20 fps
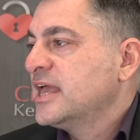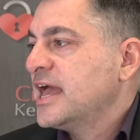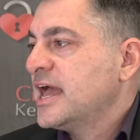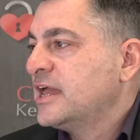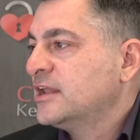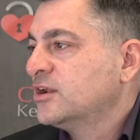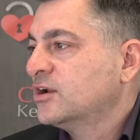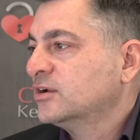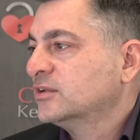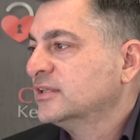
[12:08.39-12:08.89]

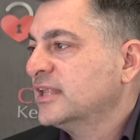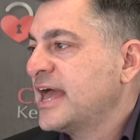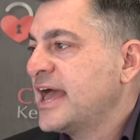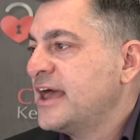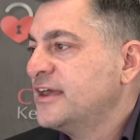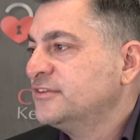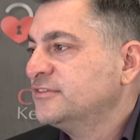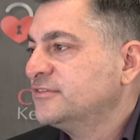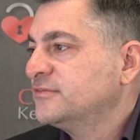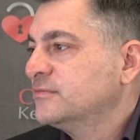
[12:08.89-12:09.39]
and her
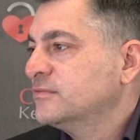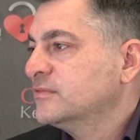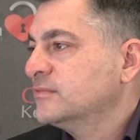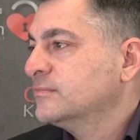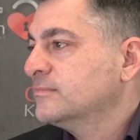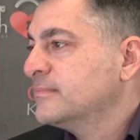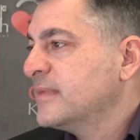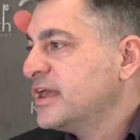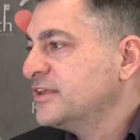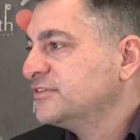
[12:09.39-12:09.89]
last
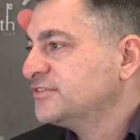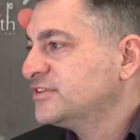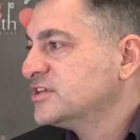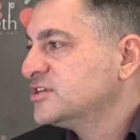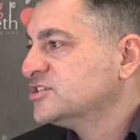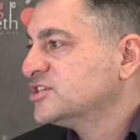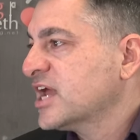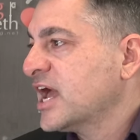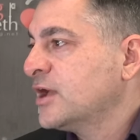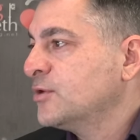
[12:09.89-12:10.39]

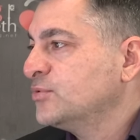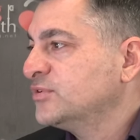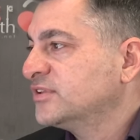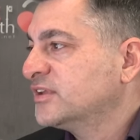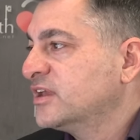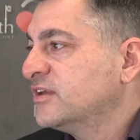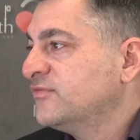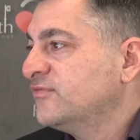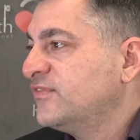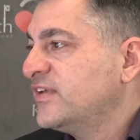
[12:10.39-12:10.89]
message, I was
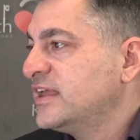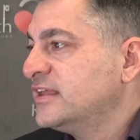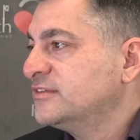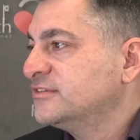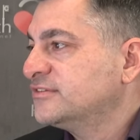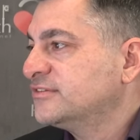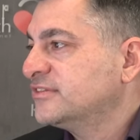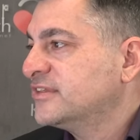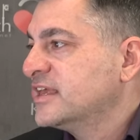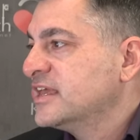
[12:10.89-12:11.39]

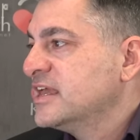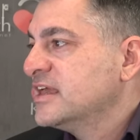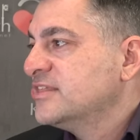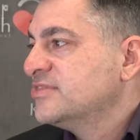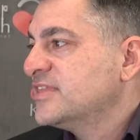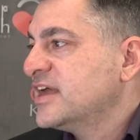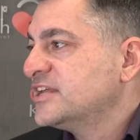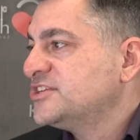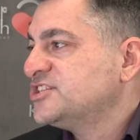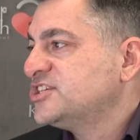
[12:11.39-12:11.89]
convinced
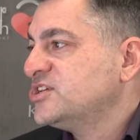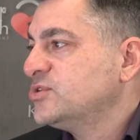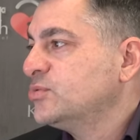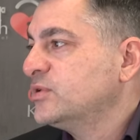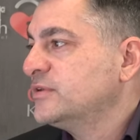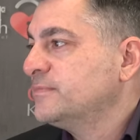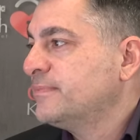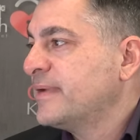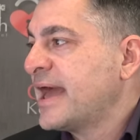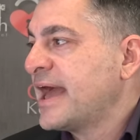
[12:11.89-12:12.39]
that she
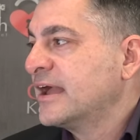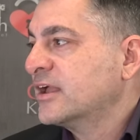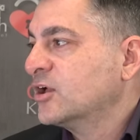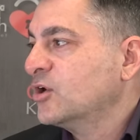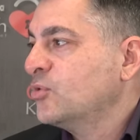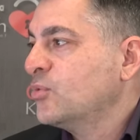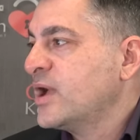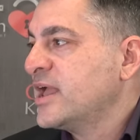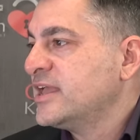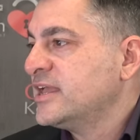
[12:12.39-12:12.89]
would back
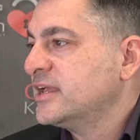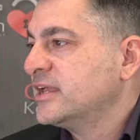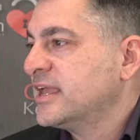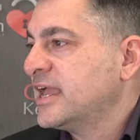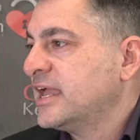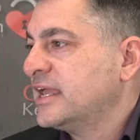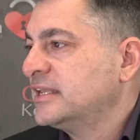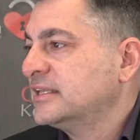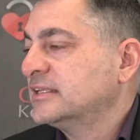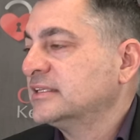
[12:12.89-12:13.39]
away
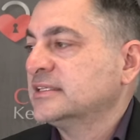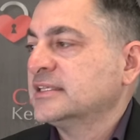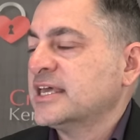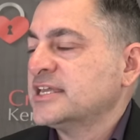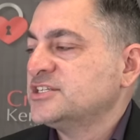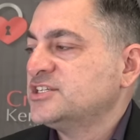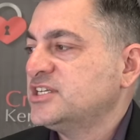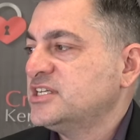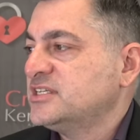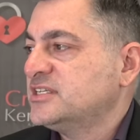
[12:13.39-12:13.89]
again
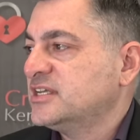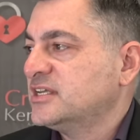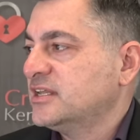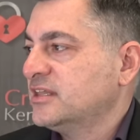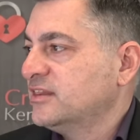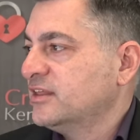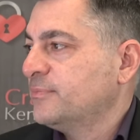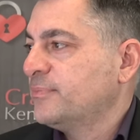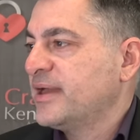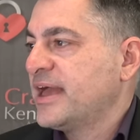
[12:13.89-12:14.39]
like she did
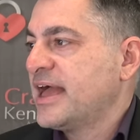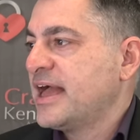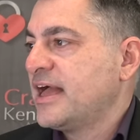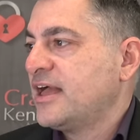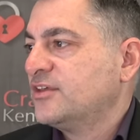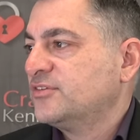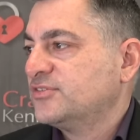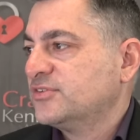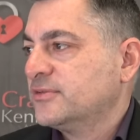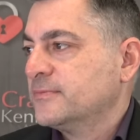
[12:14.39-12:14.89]
in the
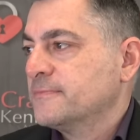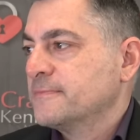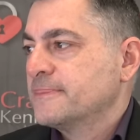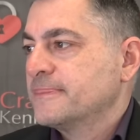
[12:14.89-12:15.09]
past.